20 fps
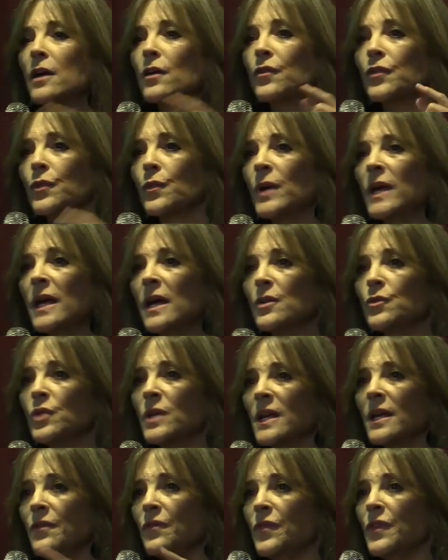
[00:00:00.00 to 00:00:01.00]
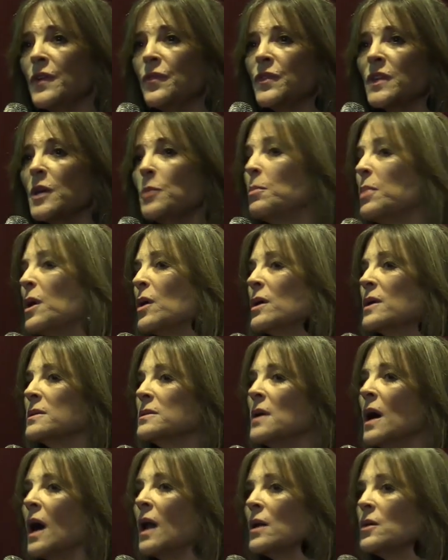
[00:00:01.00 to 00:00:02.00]
of $350 billion
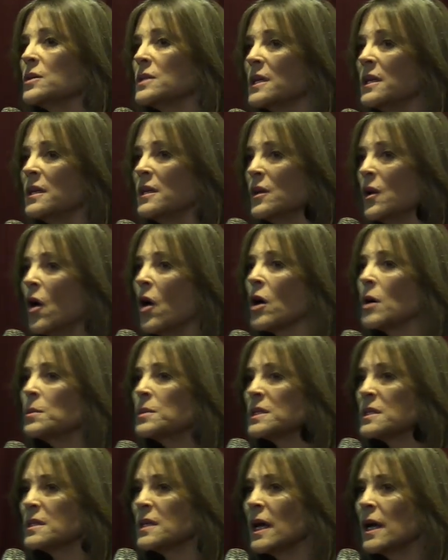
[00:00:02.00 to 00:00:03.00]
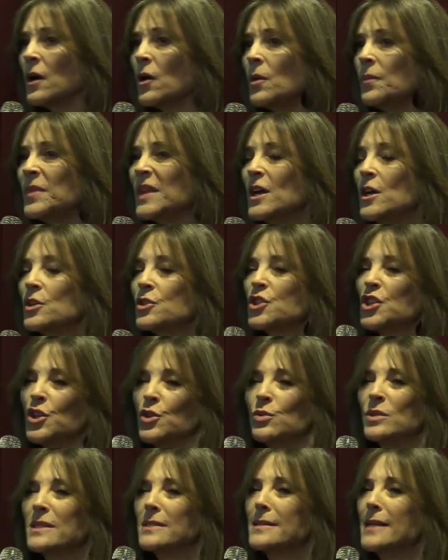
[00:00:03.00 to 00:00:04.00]
in an arms sale
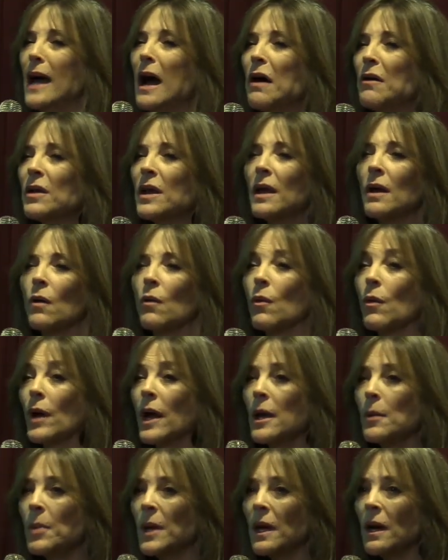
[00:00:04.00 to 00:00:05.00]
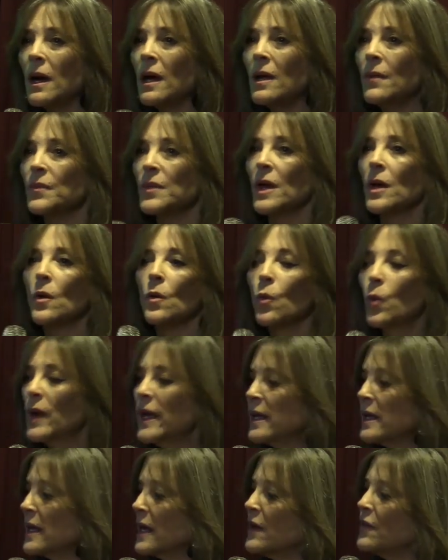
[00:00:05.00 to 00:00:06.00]
to Saudi Arabia,
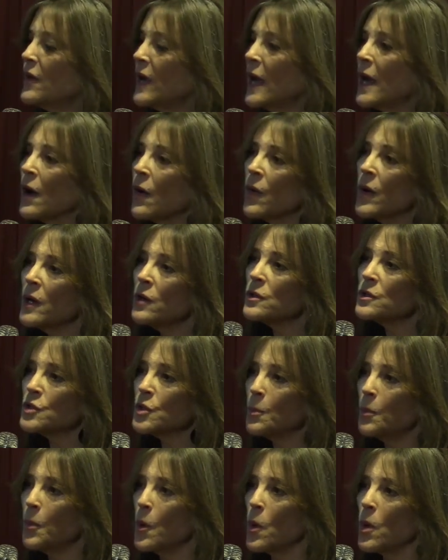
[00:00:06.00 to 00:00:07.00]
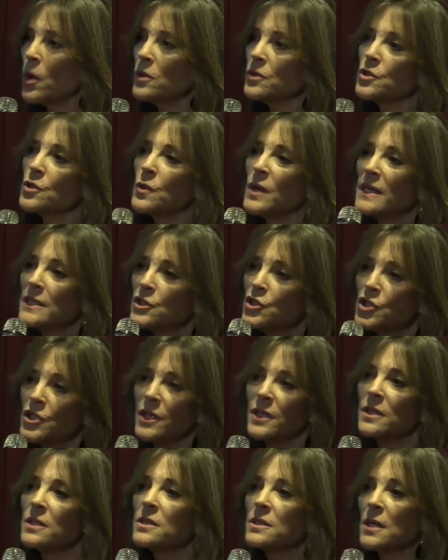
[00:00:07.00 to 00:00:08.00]
we give aerial support to a
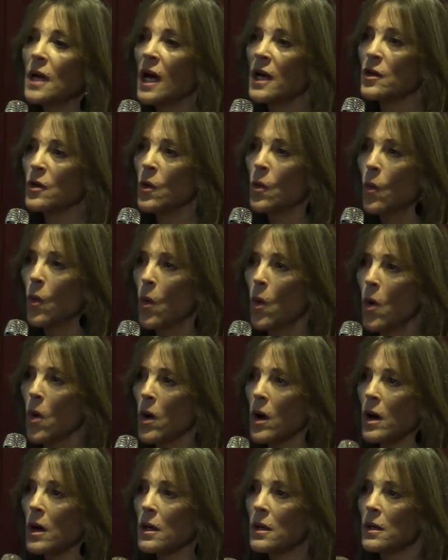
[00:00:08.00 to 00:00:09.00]
genocidal war